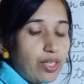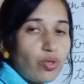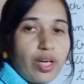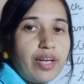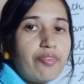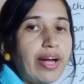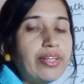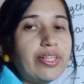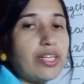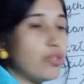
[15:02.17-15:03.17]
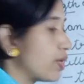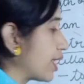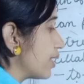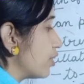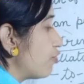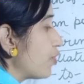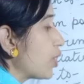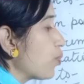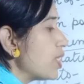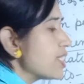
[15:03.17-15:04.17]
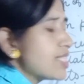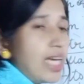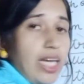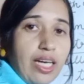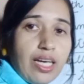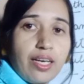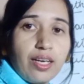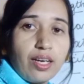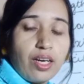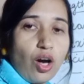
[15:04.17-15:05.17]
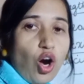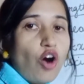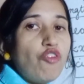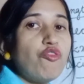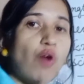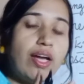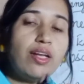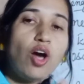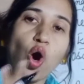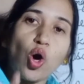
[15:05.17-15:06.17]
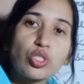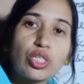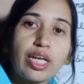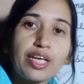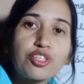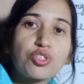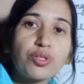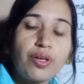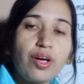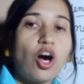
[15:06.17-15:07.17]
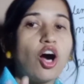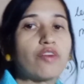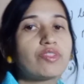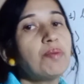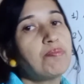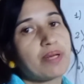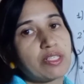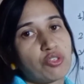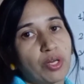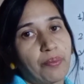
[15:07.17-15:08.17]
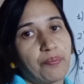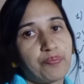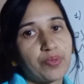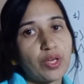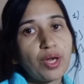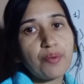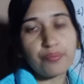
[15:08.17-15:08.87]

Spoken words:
You can divide it and you will get the frequency of one oscillation of the pendulum. Okay.